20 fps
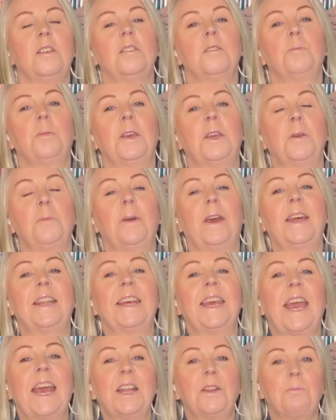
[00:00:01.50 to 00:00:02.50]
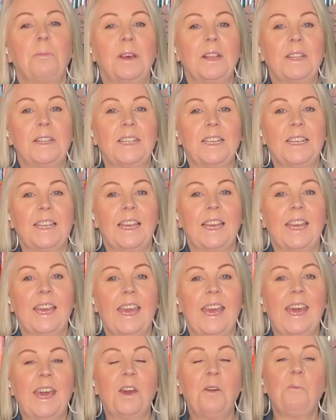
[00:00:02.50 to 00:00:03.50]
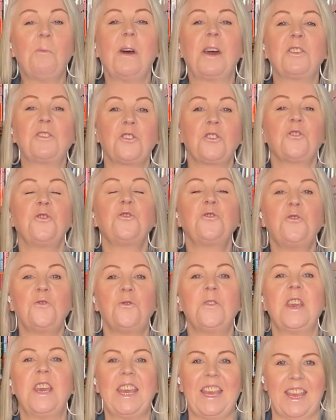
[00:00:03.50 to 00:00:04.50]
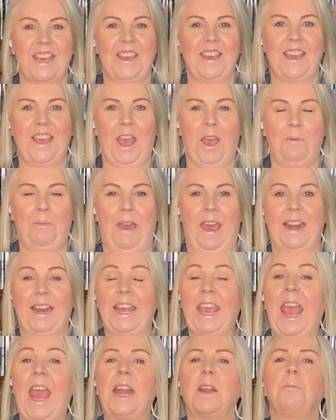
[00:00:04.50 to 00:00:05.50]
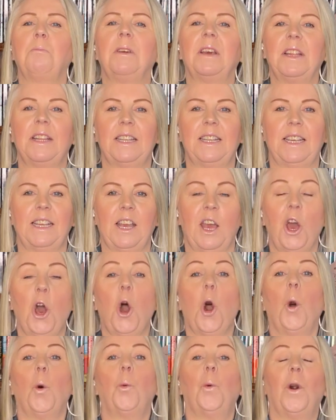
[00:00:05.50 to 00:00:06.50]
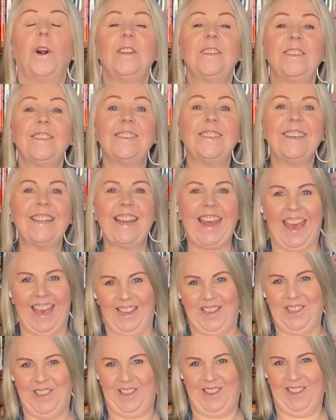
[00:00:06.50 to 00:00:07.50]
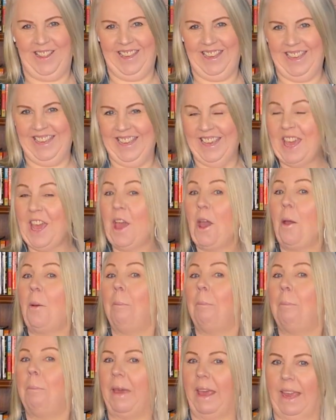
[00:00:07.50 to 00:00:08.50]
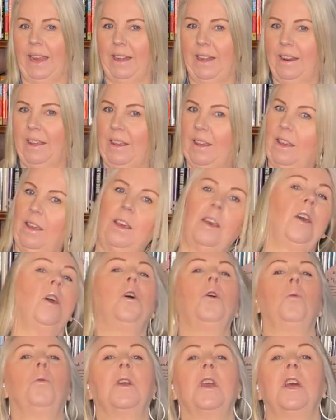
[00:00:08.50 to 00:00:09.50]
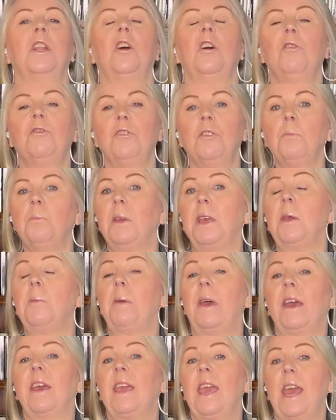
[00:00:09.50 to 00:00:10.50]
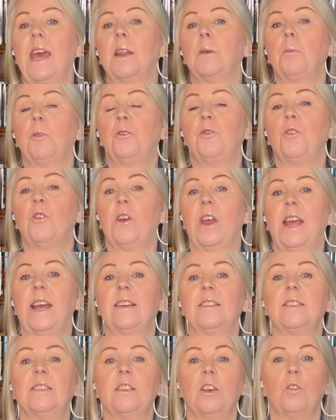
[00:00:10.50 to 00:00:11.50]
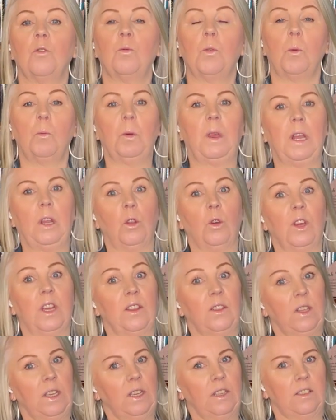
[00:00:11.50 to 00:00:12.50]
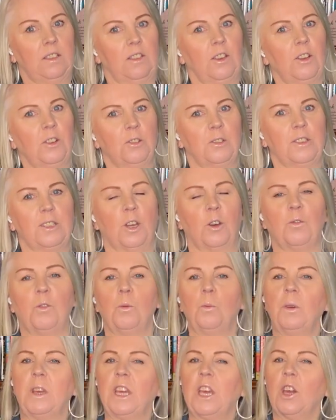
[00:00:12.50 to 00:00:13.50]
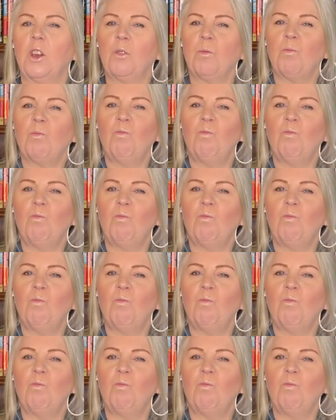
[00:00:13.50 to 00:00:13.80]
Speak about accountability. How much do you hear about accountability? What does it actually mean? We can often be accountable for ourselves when we look at the external self and we go,